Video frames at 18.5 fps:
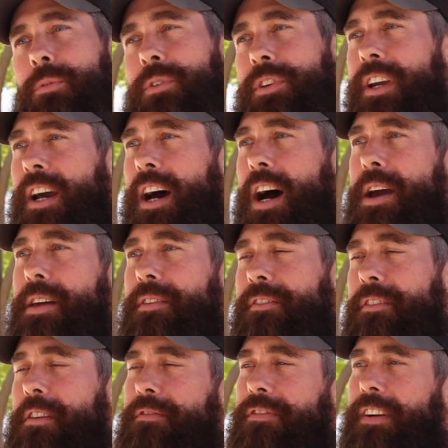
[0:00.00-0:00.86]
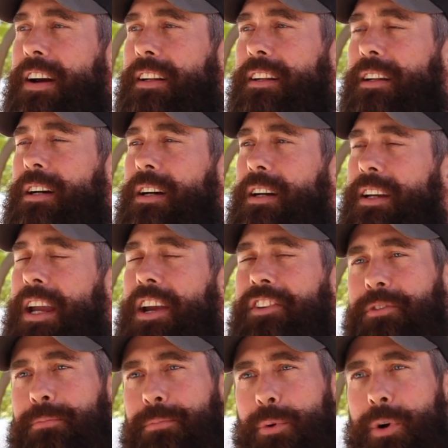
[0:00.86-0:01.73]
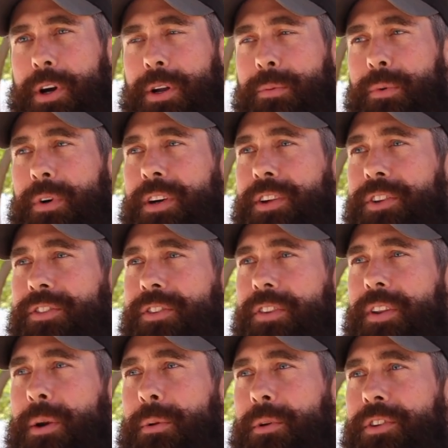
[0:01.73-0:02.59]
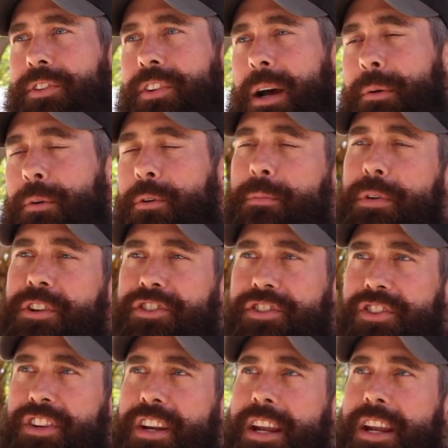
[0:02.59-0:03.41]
Well, yeah. In fact, case in point was there was, I won't mention the